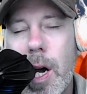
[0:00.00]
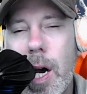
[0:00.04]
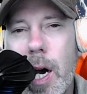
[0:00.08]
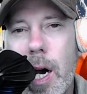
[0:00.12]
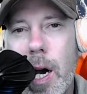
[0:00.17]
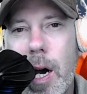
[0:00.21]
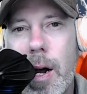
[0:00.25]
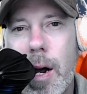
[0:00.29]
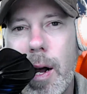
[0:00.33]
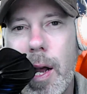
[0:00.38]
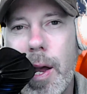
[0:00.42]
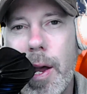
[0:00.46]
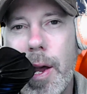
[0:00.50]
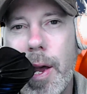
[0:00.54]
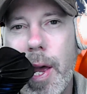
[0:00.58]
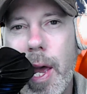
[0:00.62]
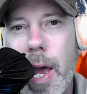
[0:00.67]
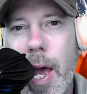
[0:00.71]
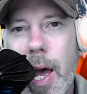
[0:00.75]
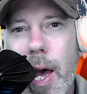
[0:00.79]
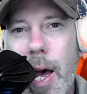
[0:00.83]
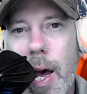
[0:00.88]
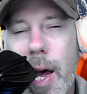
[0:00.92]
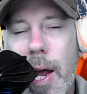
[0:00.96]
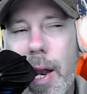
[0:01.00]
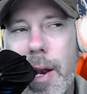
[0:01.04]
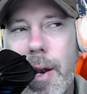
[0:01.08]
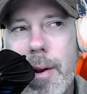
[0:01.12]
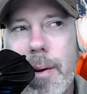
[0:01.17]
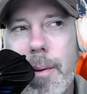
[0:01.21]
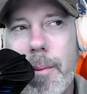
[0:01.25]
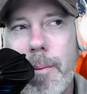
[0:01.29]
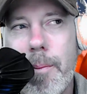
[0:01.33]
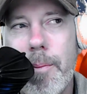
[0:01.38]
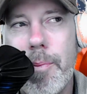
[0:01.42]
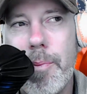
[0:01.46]

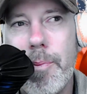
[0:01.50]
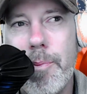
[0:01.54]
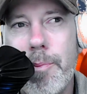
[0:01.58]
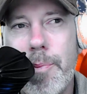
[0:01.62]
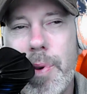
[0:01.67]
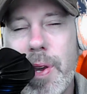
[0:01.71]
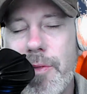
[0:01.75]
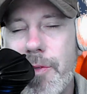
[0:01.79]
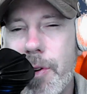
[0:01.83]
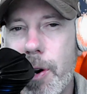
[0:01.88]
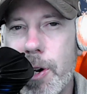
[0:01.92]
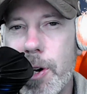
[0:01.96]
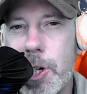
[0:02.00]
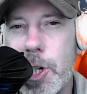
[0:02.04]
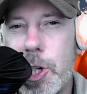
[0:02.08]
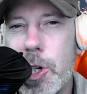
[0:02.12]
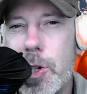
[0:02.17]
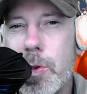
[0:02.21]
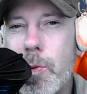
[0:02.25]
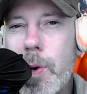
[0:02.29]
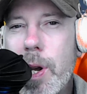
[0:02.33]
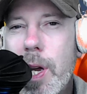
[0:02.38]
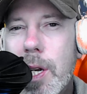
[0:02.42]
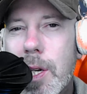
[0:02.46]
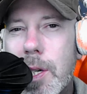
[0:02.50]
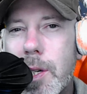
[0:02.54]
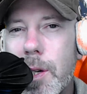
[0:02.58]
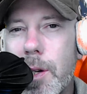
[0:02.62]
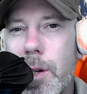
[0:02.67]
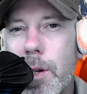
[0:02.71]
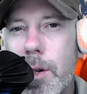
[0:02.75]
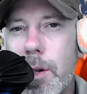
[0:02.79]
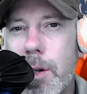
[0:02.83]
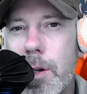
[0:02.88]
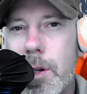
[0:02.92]
and be very sweet